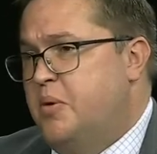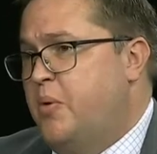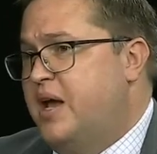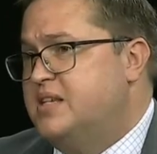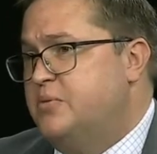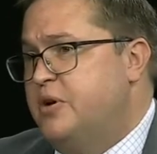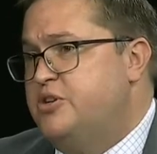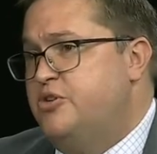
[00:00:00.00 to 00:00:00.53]
of the
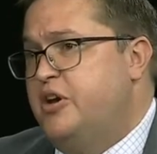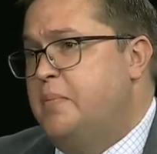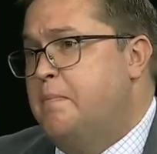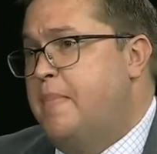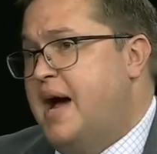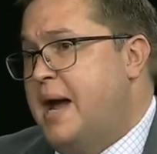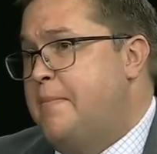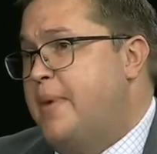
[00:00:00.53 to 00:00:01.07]
ways in which you can
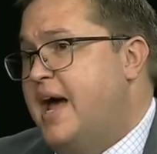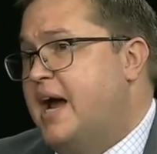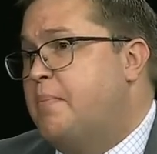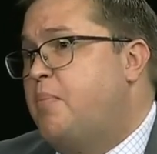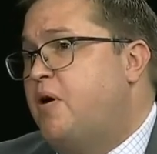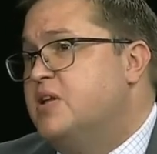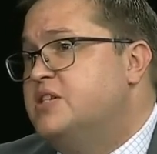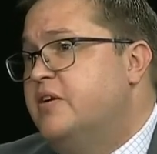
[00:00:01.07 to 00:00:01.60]
buy back
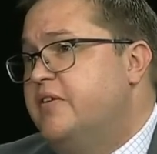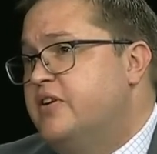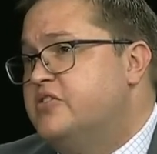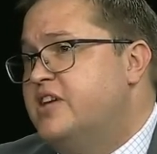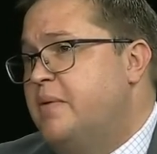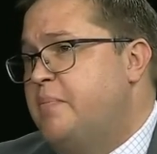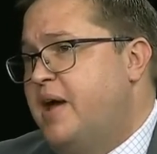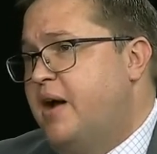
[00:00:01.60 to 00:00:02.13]
parts of your
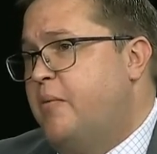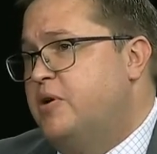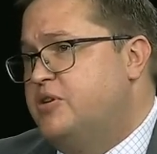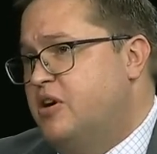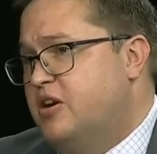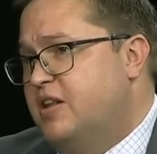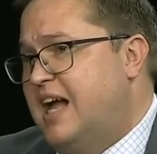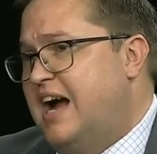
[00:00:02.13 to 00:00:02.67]
setback, which are
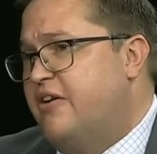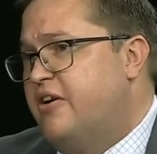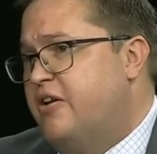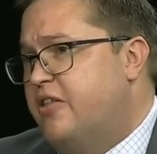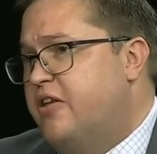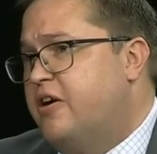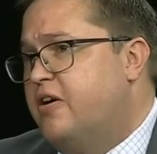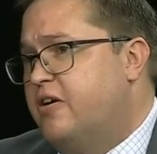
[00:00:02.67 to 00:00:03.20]
allowed under
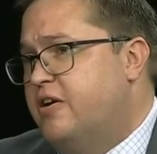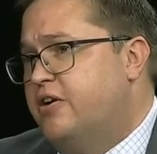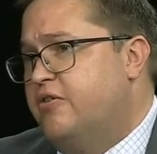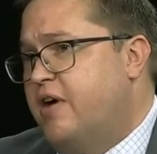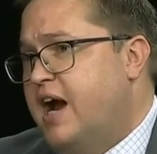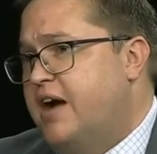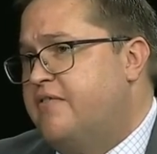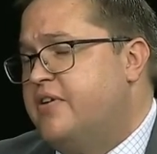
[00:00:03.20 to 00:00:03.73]
the current
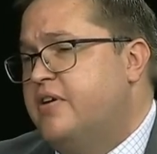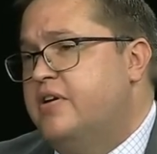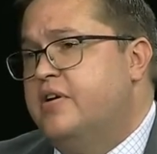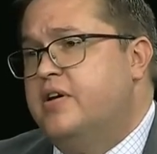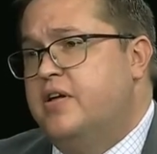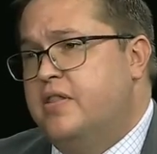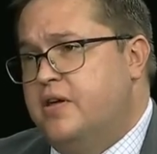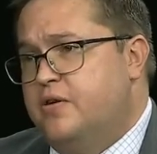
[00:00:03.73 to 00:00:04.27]
draft,
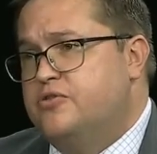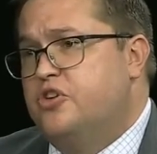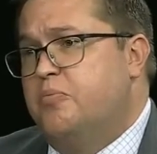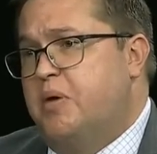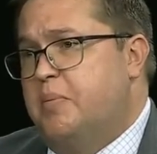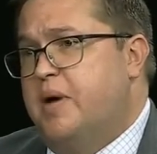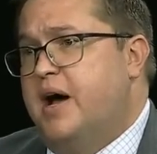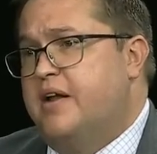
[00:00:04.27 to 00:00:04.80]
those could
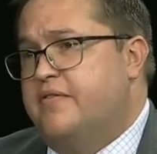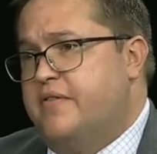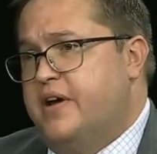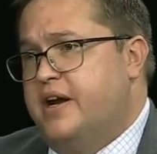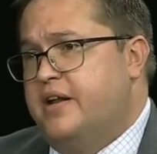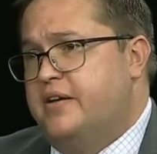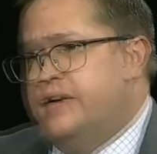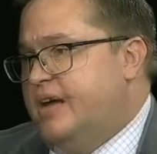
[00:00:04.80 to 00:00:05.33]
be
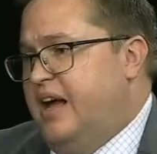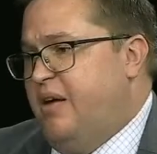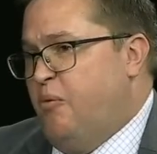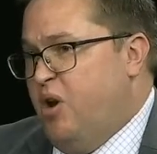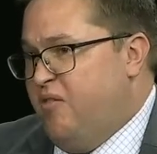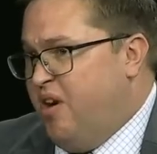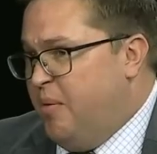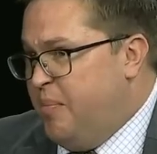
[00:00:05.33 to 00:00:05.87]
modified.
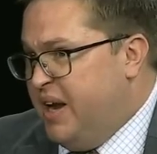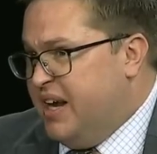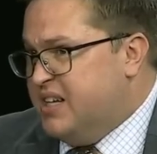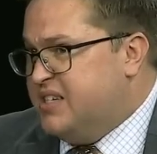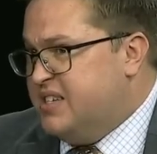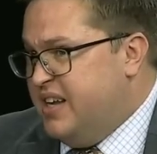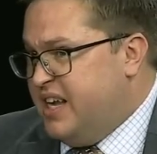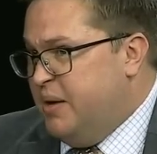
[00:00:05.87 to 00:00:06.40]
One of our
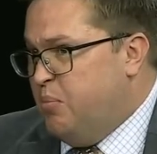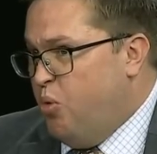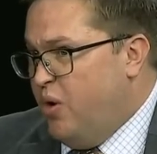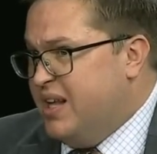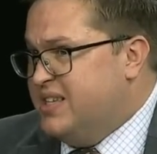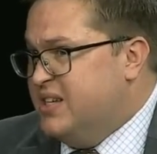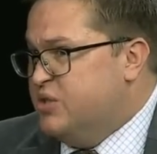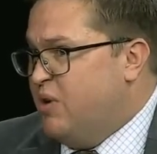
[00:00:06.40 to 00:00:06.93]
biggest sticking
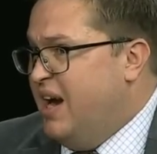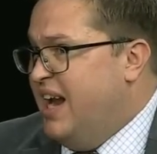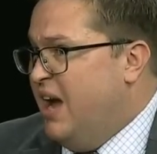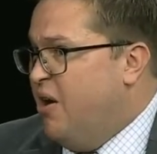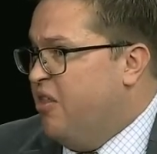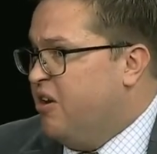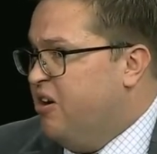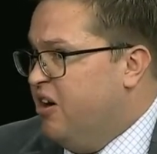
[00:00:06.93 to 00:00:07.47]
points is right now
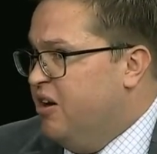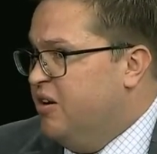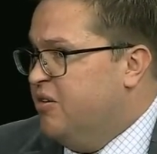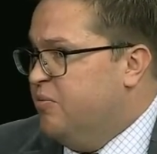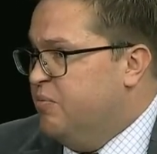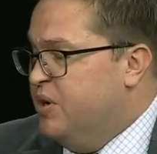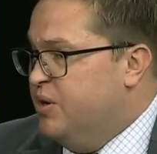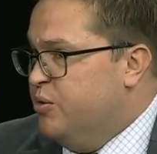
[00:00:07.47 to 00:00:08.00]
in the current
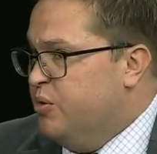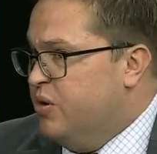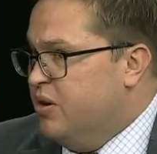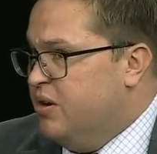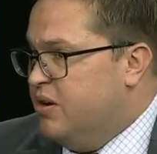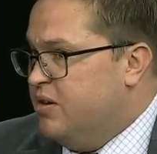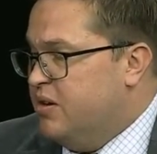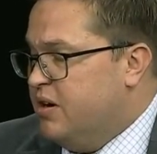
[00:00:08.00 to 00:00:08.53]

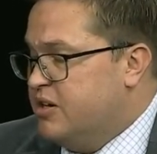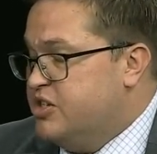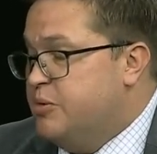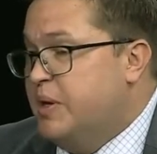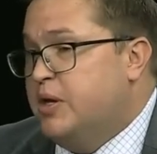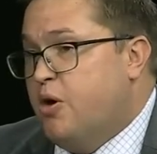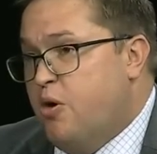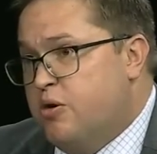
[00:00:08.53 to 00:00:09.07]

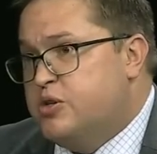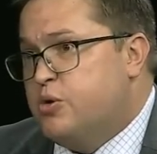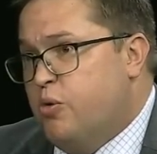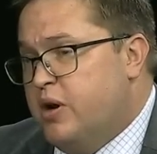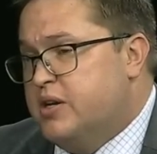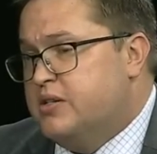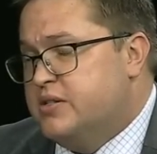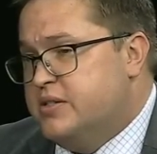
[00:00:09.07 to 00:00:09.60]
odor
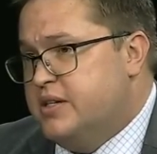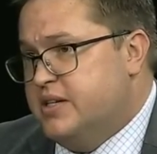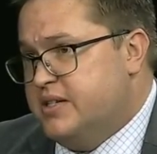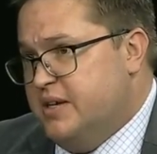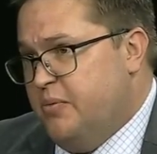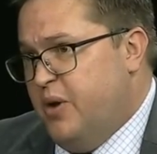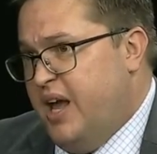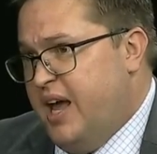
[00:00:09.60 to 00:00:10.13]
scoring
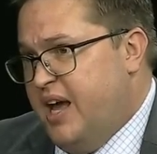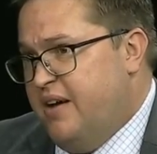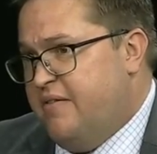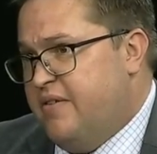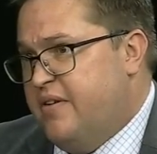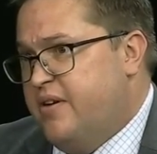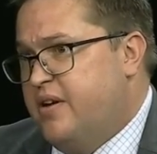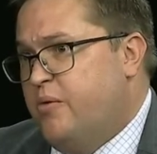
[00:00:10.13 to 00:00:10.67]
system
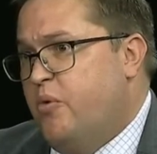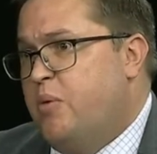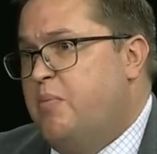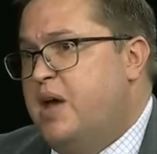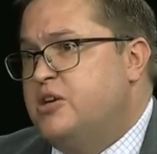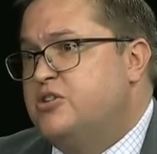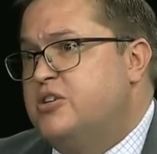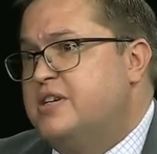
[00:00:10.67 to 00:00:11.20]
we
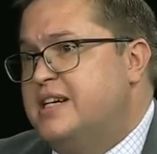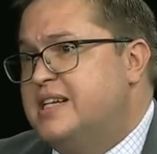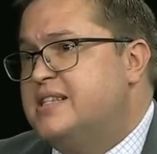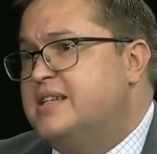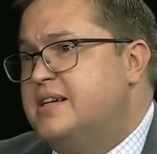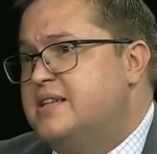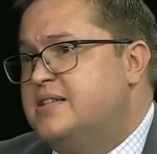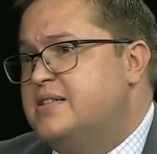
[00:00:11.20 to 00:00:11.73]
measure
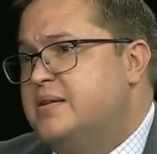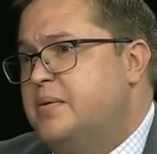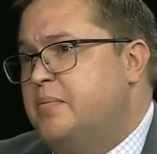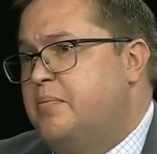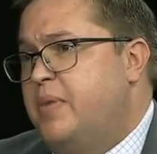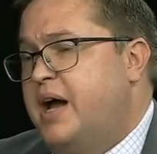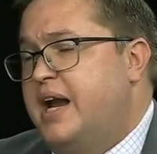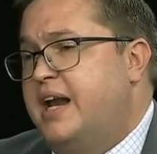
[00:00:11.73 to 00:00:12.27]
distance
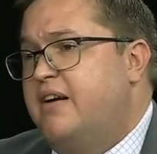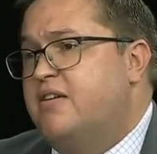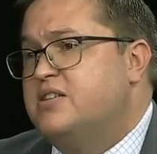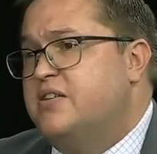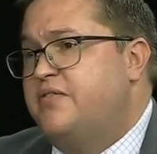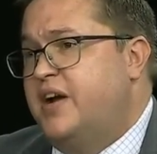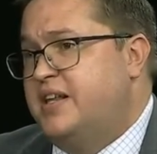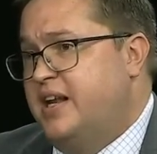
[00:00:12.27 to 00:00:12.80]
by
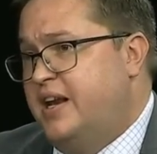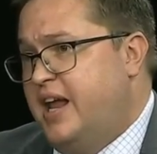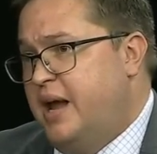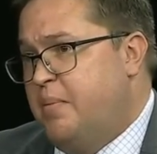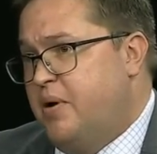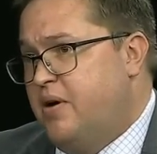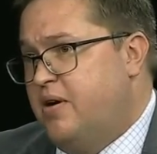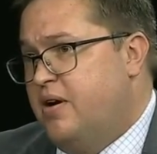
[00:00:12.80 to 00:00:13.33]
nearest affected
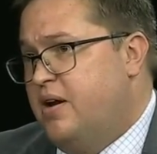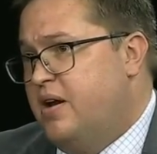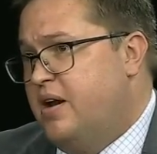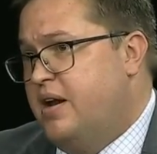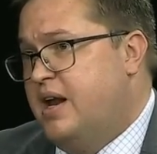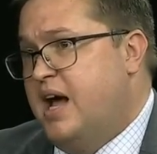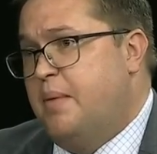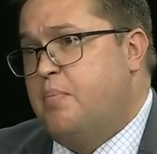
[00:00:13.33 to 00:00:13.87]
neighbor,
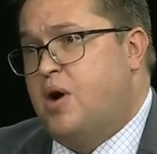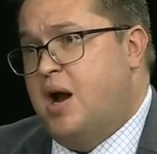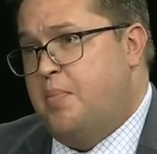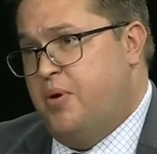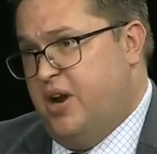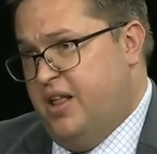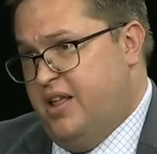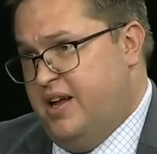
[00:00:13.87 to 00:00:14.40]
not
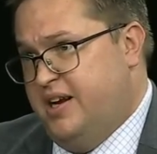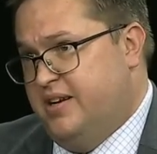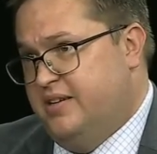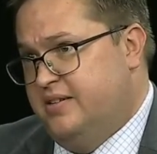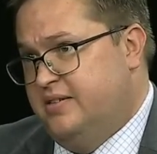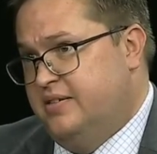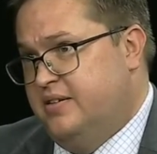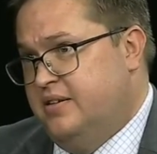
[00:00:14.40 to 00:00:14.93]
property line.
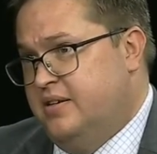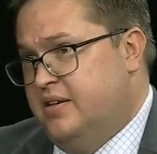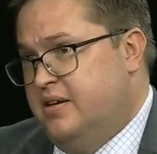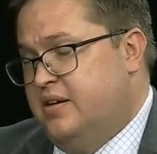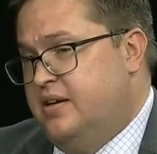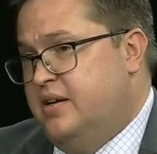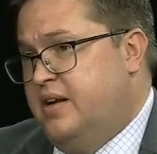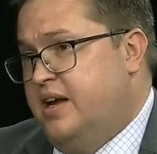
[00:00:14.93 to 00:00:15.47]

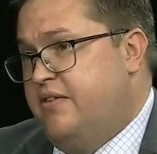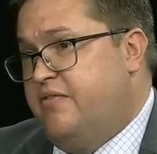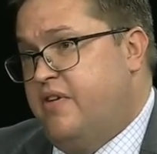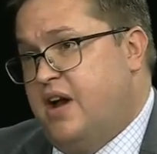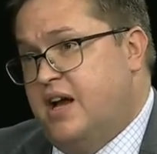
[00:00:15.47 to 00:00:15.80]
And for